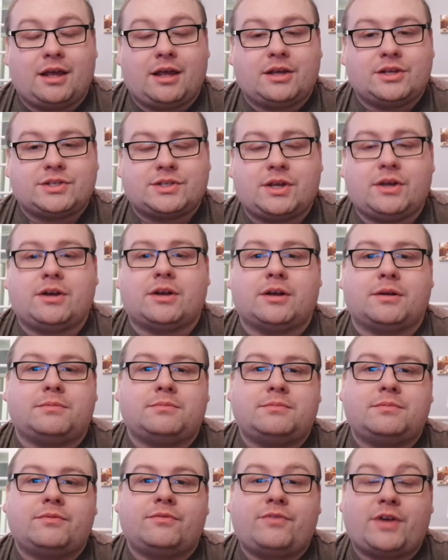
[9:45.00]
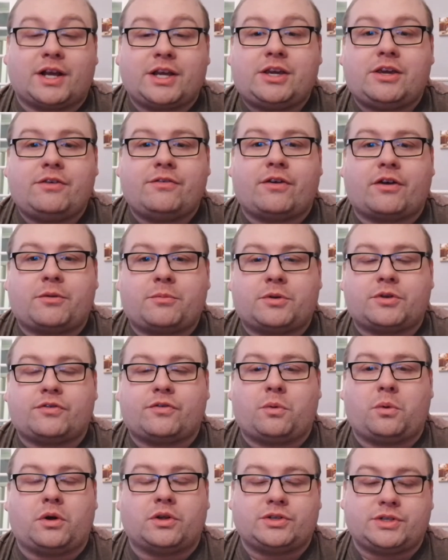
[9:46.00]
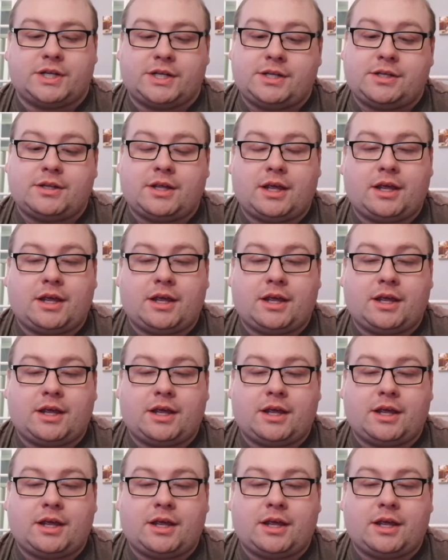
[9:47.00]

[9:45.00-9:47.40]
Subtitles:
so thank you very much for watching.